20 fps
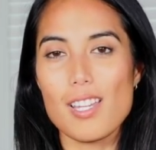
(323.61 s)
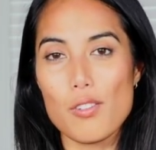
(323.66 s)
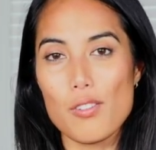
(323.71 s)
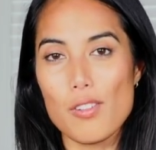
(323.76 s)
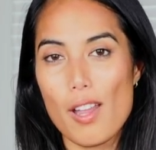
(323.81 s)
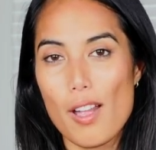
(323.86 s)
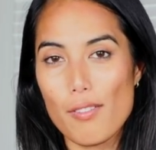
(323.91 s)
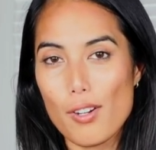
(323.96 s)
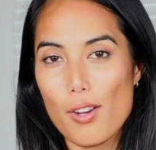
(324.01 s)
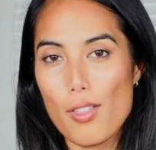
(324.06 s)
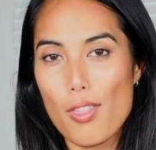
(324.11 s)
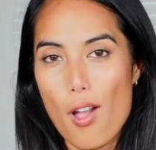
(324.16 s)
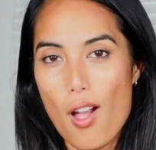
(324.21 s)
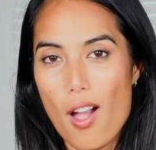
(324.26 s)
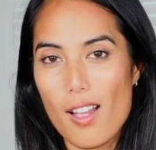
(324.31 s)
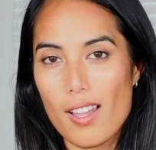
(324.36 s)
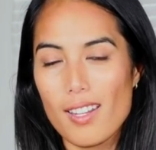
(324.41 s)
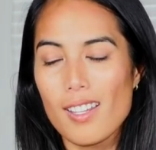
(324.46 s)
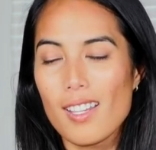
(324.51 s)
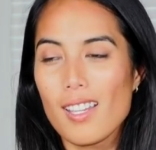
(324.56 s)
you never
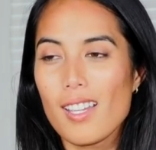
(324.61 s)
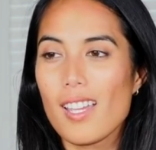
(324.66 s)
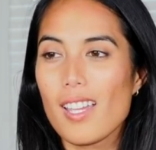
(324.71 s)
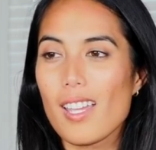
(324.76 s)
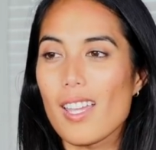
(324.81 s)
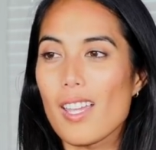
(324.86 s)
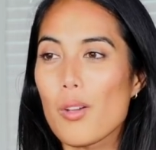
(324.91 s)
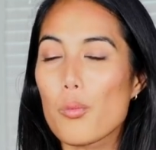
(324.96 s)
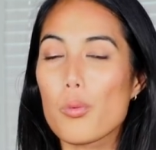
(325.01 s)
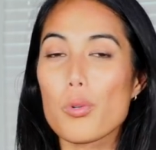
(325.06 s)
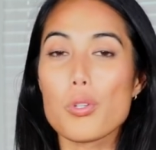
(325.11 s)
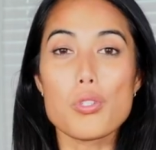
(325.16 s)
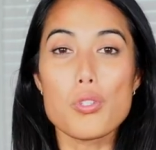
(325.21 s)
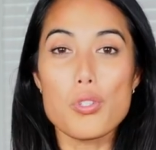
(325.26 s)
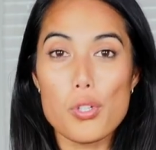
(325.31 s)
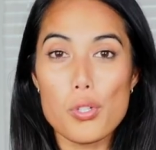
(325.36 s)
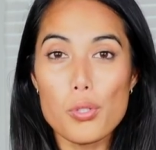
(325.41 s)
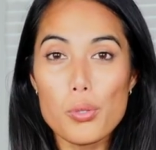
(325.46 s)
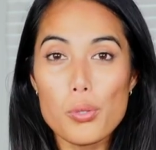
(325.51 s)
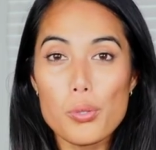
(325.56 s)
thought it would
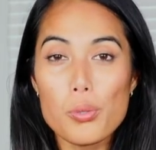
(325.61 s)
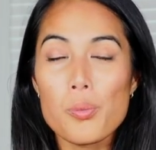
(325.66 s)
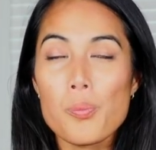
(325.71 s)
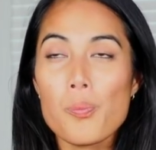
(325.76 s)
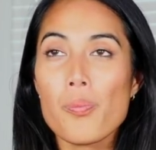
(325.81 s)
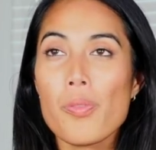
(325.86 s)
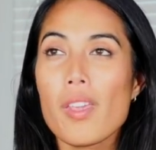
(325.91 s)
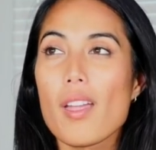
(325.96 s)
do.